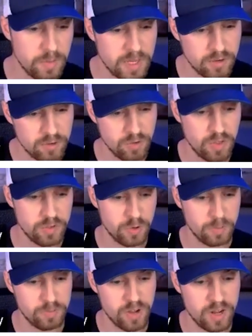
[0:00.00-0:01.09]
making sure that
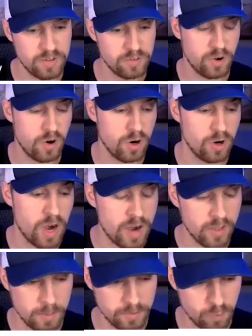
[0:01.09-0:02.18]
their sites are
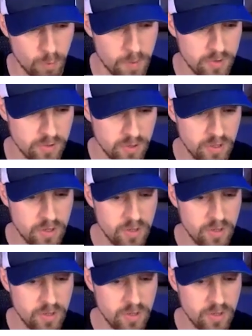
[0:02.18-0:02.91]
highly performant